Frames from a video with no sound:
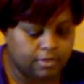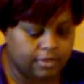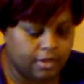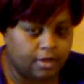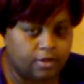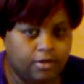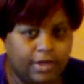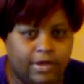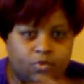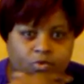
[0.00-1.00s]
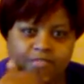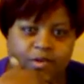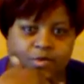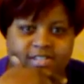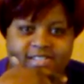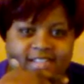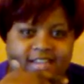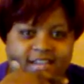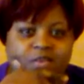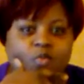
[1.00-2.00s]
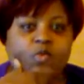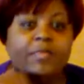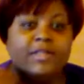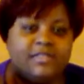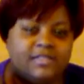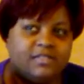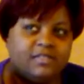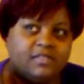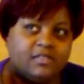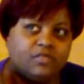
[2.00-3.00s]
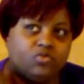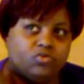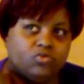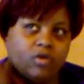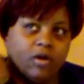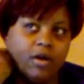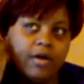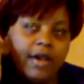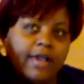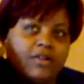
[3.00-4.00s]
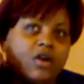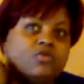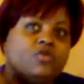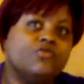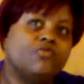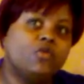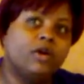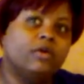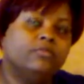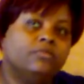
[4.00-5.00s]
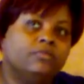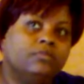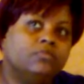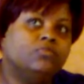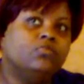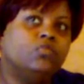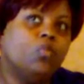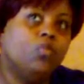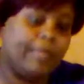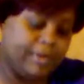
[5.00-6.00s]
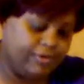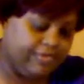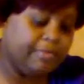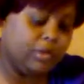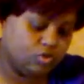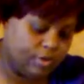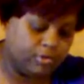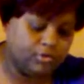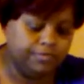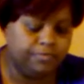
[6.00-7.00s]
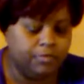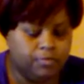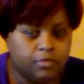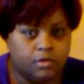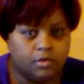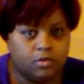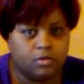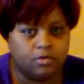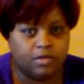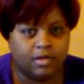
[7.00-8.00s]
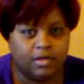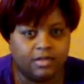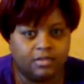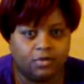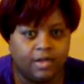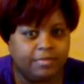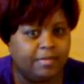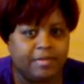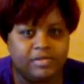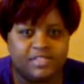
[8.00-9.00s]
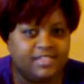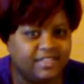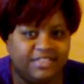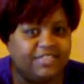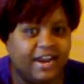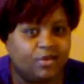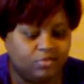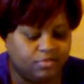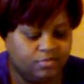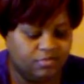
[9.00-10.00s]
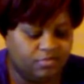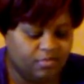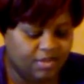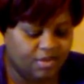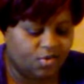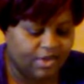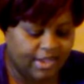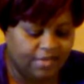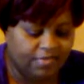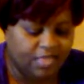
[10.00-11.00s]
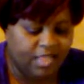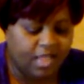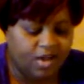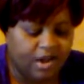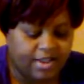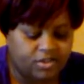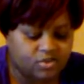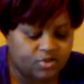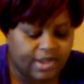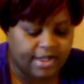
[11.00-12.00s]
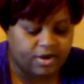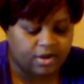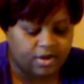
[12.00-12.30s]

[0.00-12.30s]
There, oh, I don't know if I want to say that. Women's, uh, and also for women, female troubles. Uh, okay, maybe I'll just leave that out. We'll fix that. Okay. I also got